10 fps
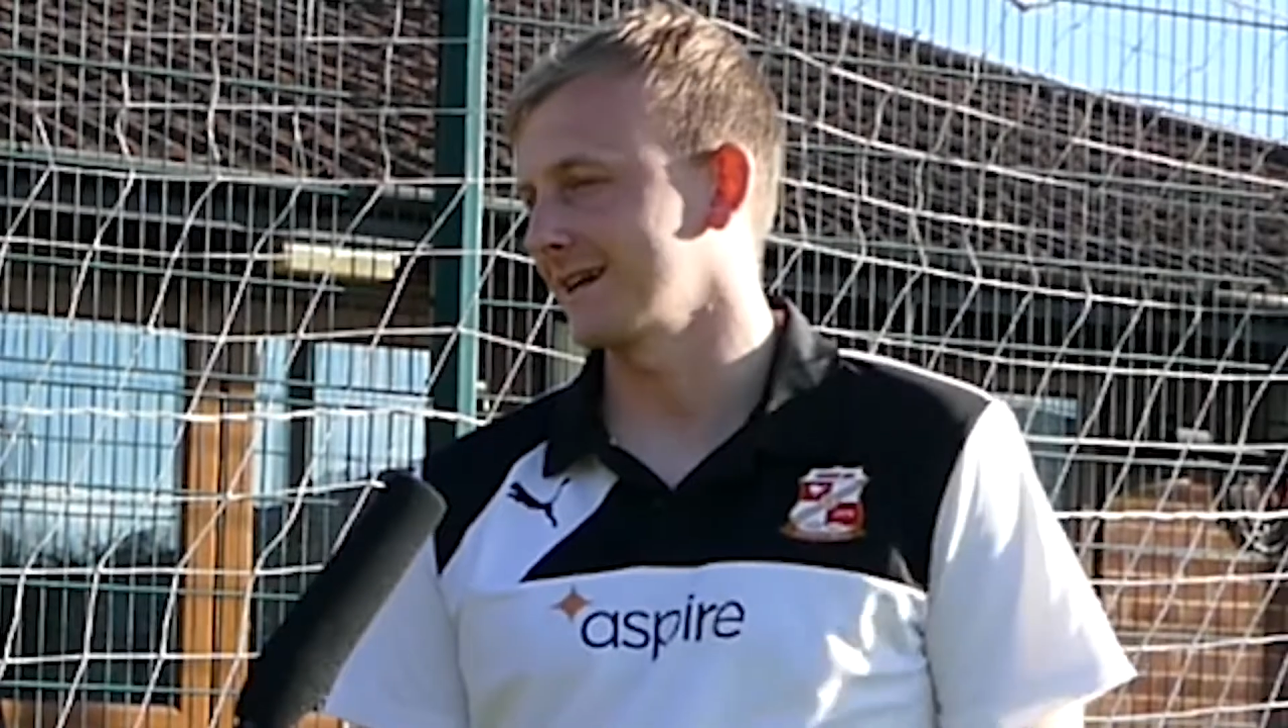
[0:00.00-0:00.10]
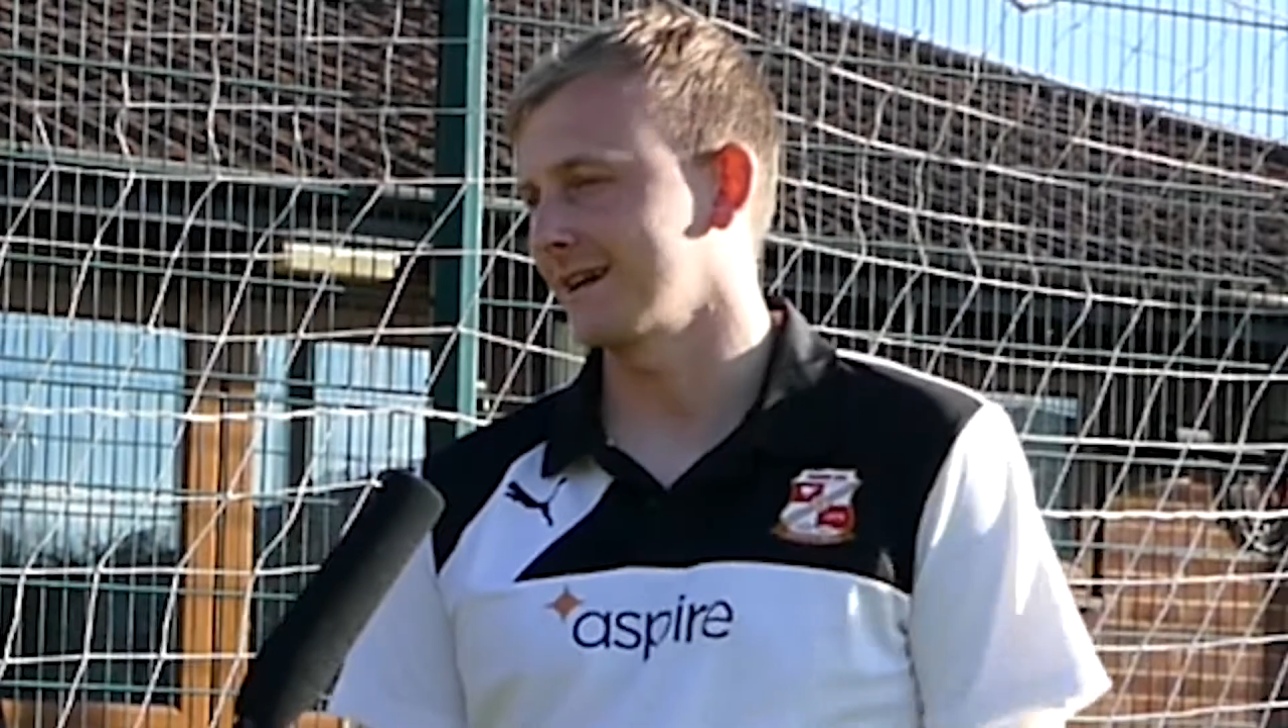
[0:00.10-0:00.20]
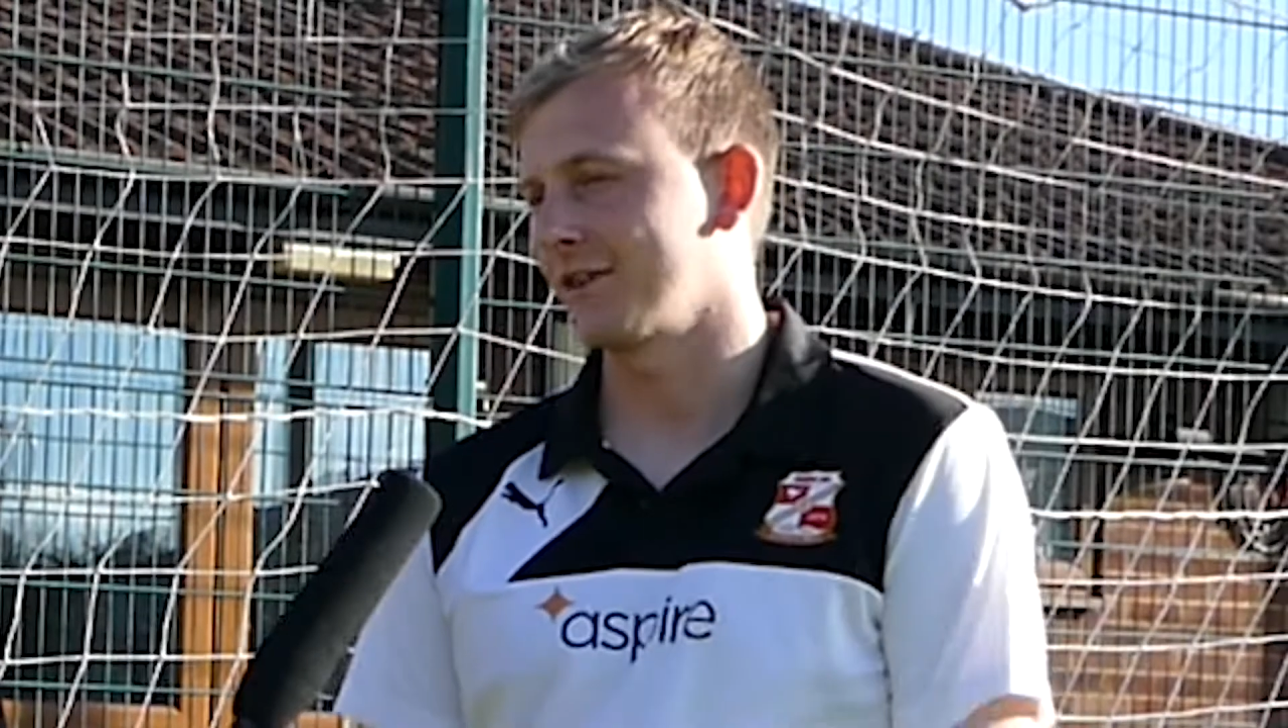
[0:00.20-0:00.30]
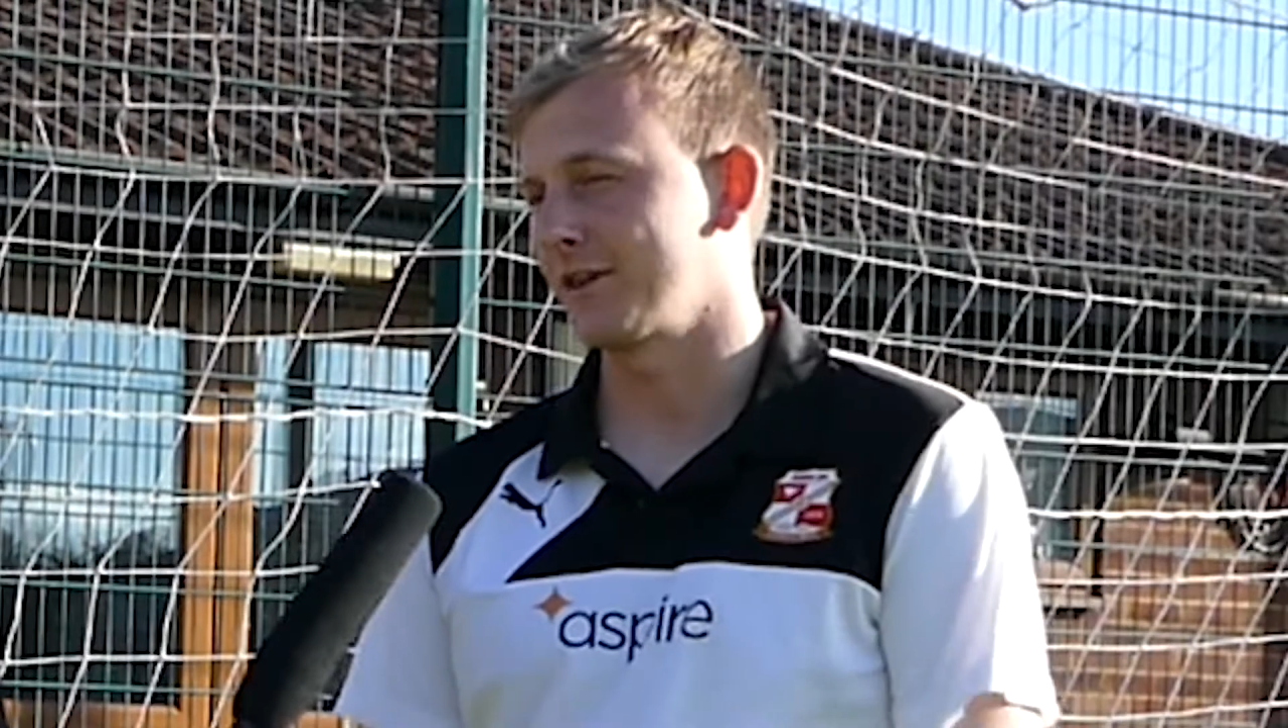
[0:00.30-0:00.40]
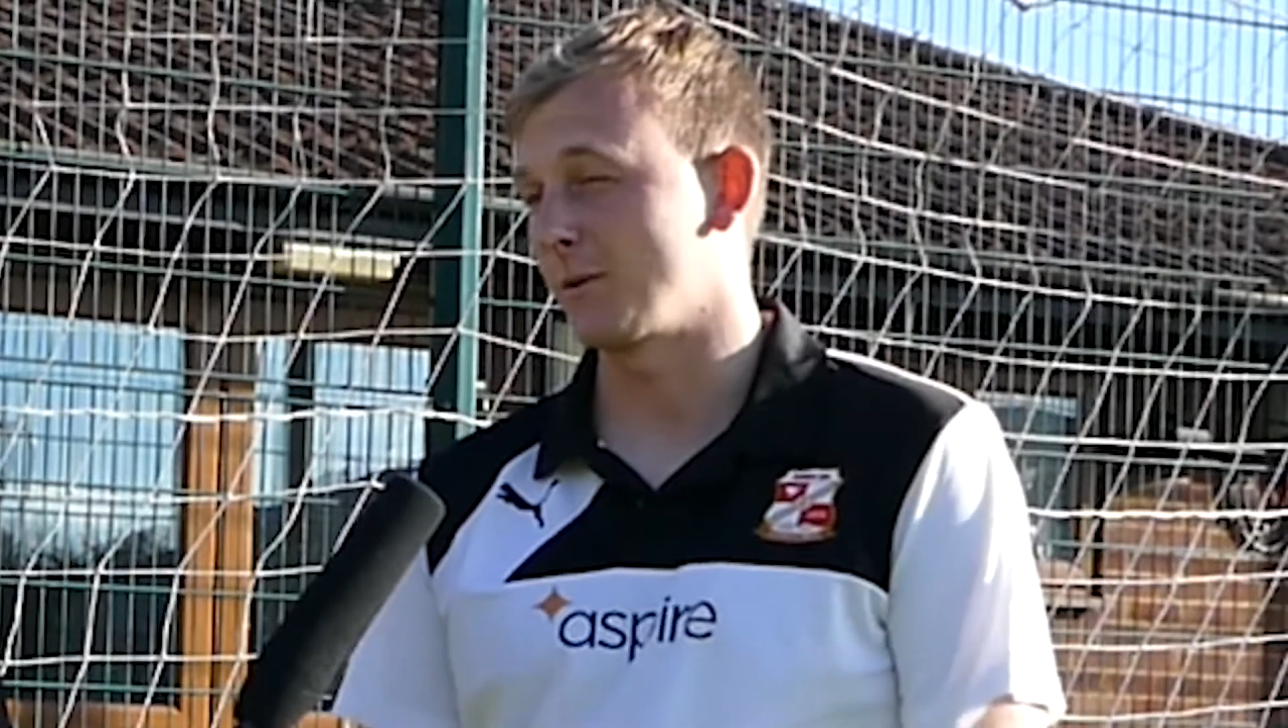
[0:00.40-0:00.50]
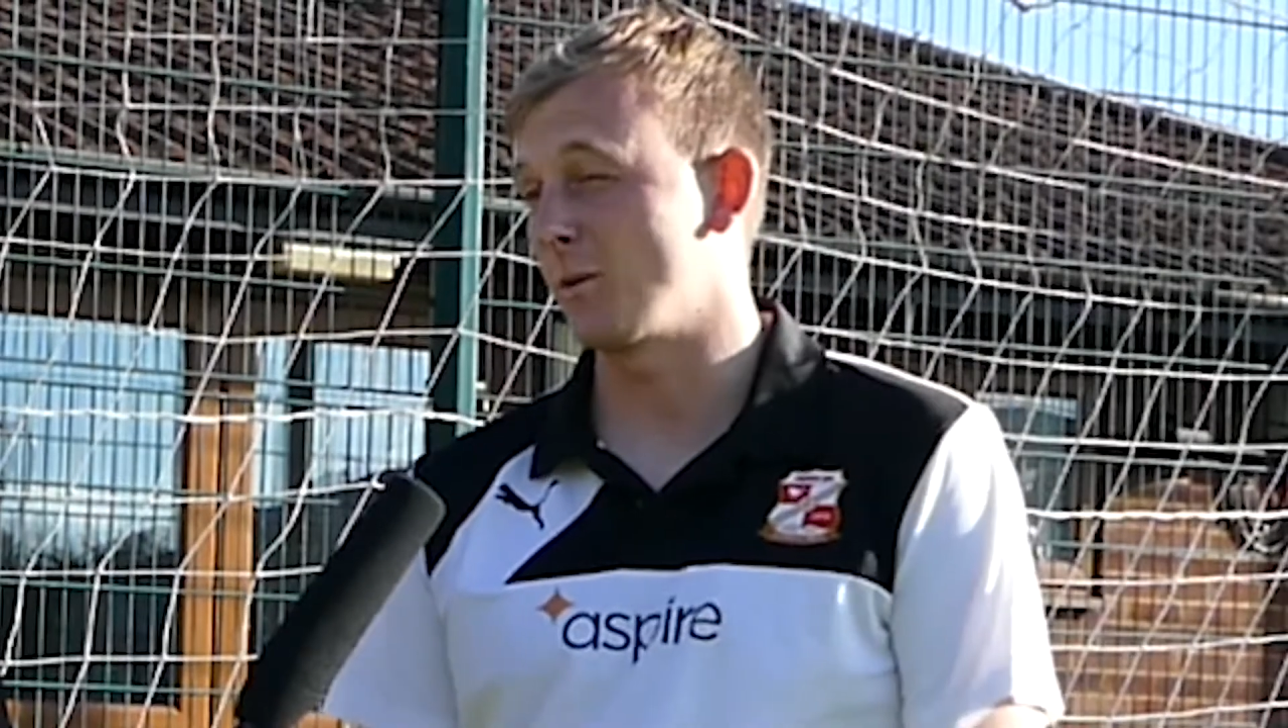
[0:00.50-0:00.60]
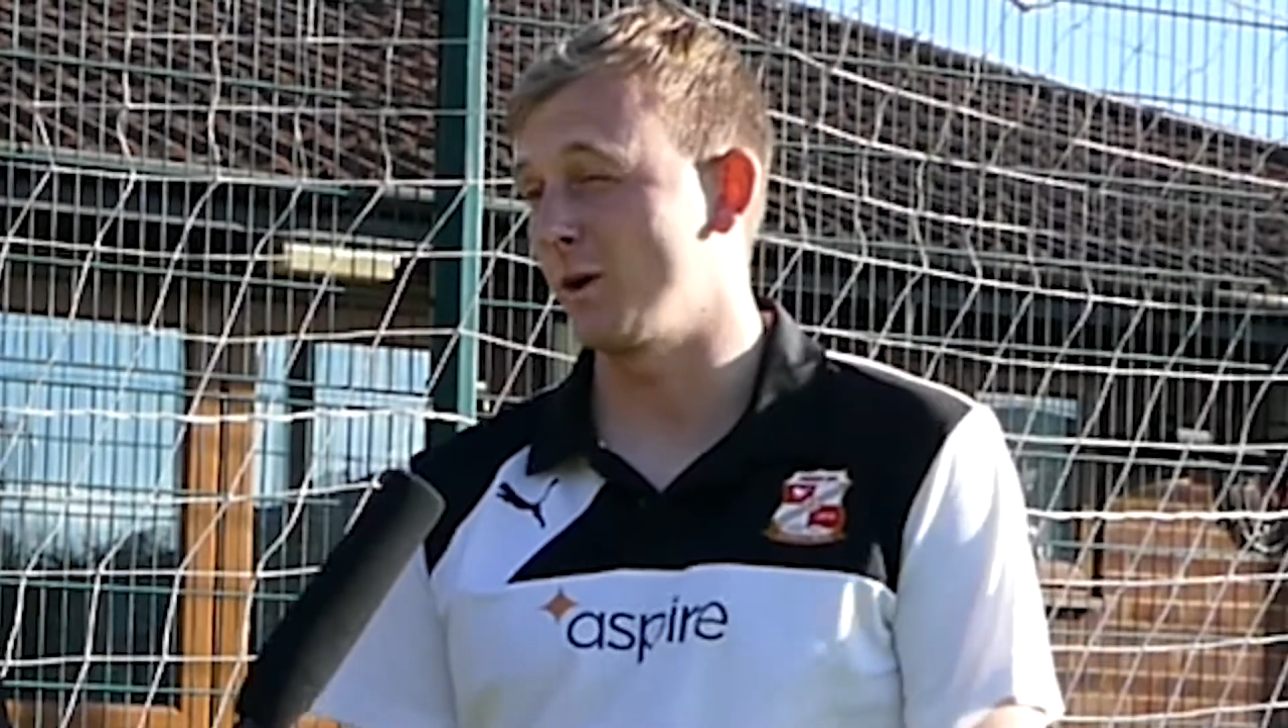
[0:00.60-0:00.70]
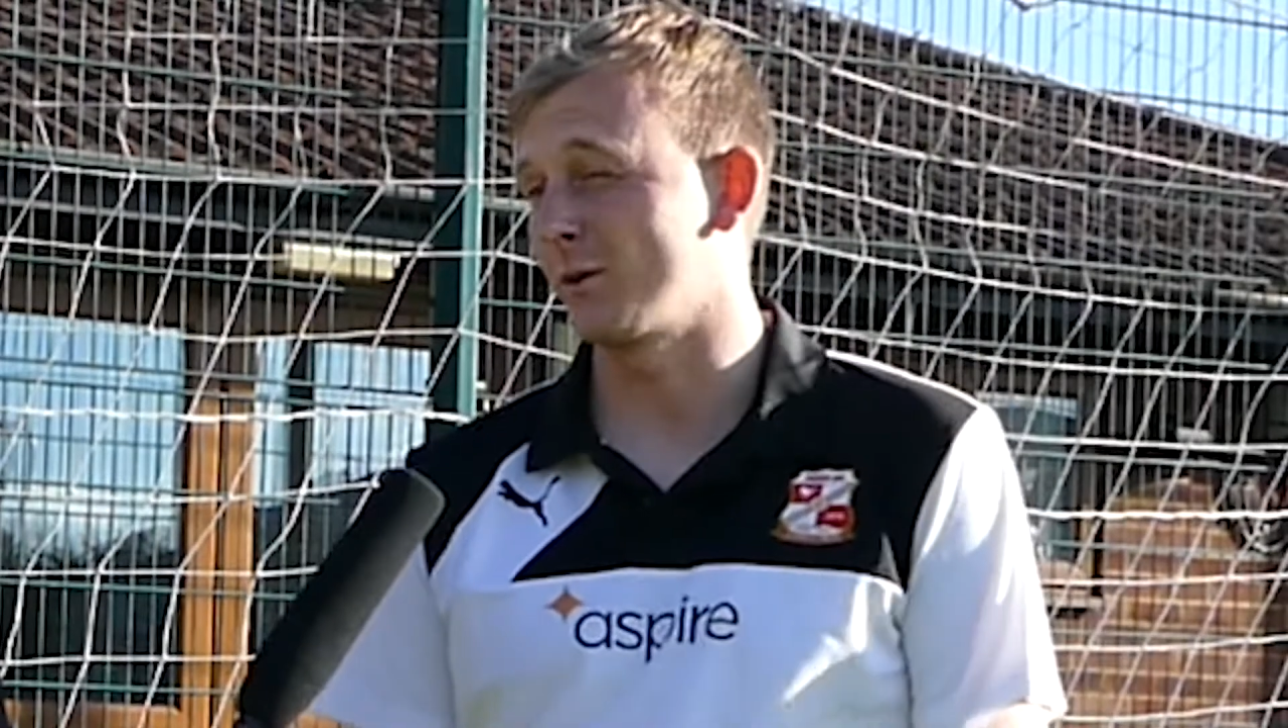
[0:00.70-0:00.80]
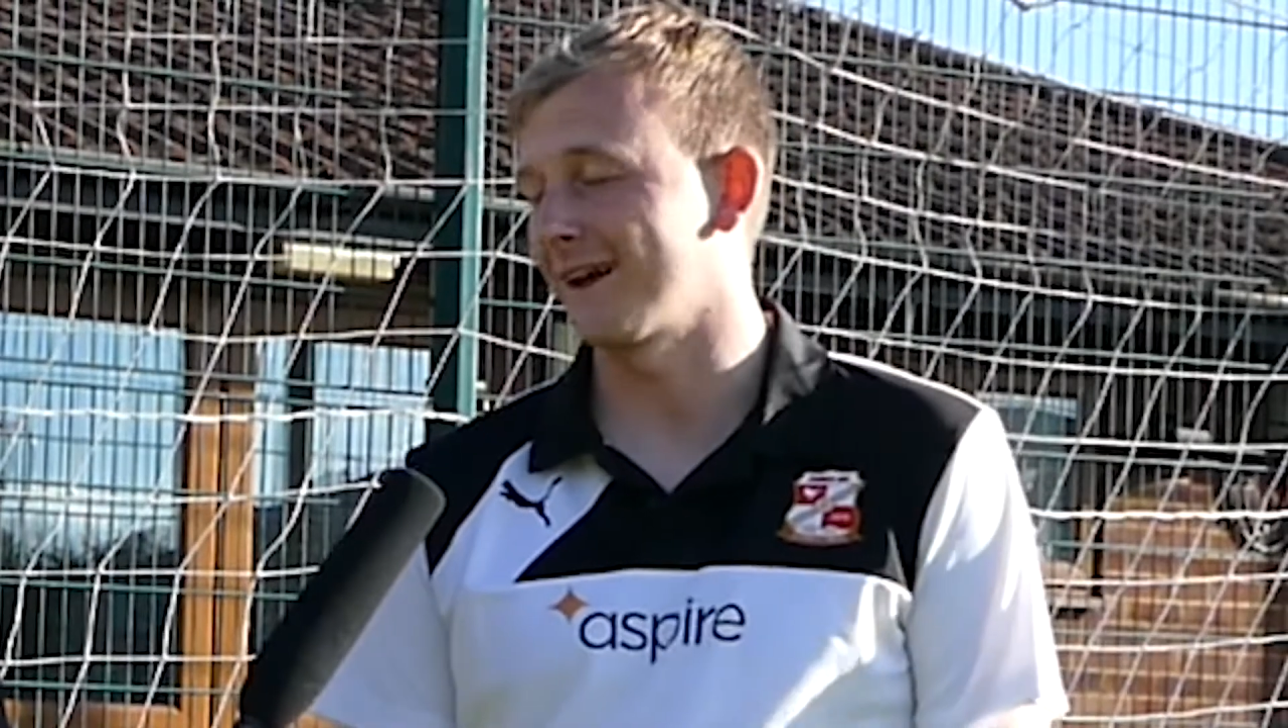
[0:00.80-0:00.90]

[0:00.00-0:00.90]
and I think we will